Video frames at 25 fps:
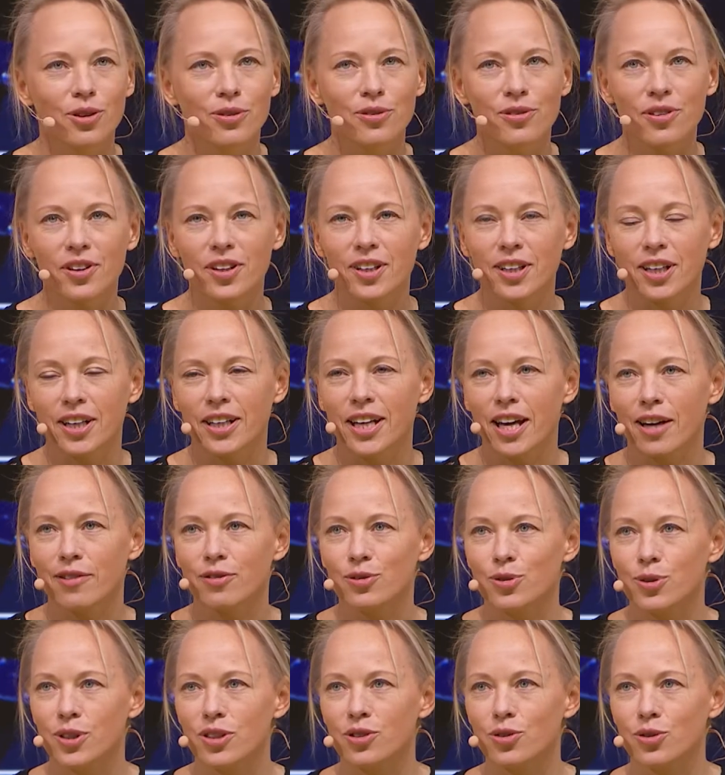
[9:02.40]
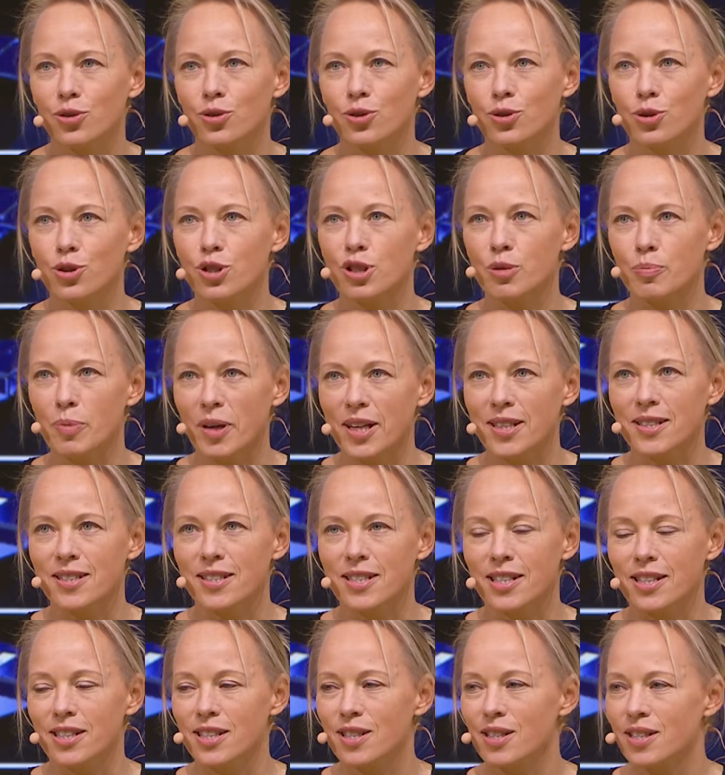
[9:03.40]
don't think I have to introduce
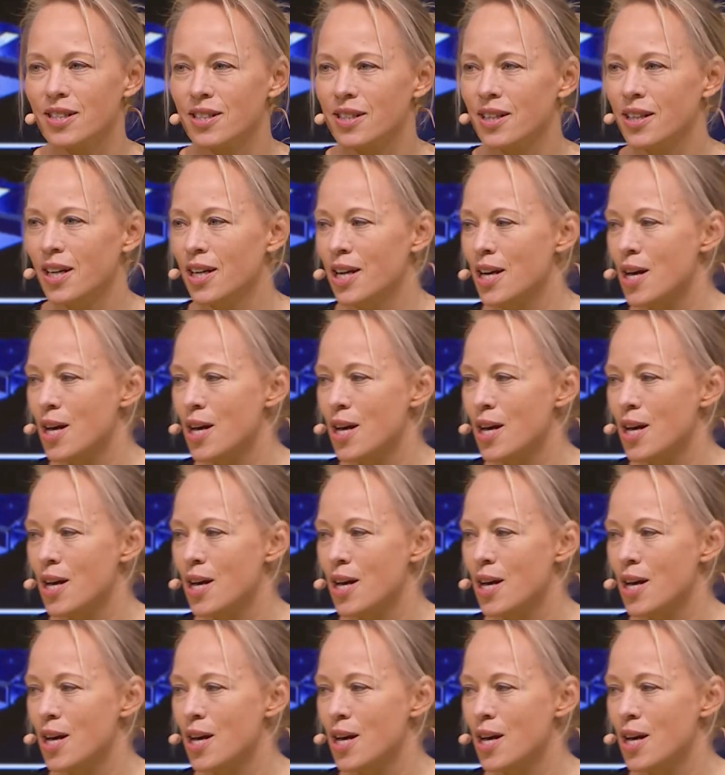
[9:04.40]
SpaceX,